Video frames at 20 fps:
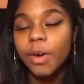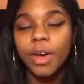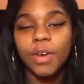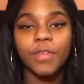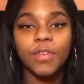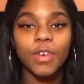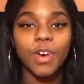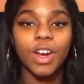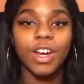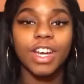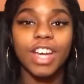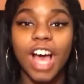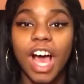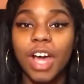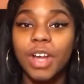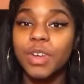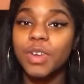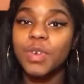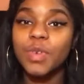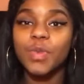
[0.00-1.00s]
If you are
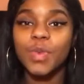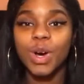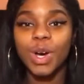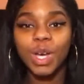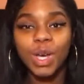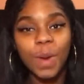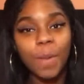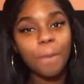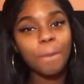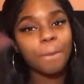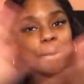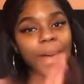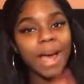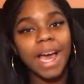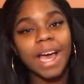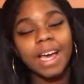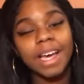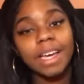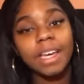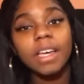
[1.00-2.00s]
not new, welcome
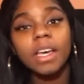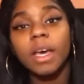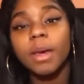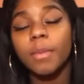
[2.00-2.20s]
back.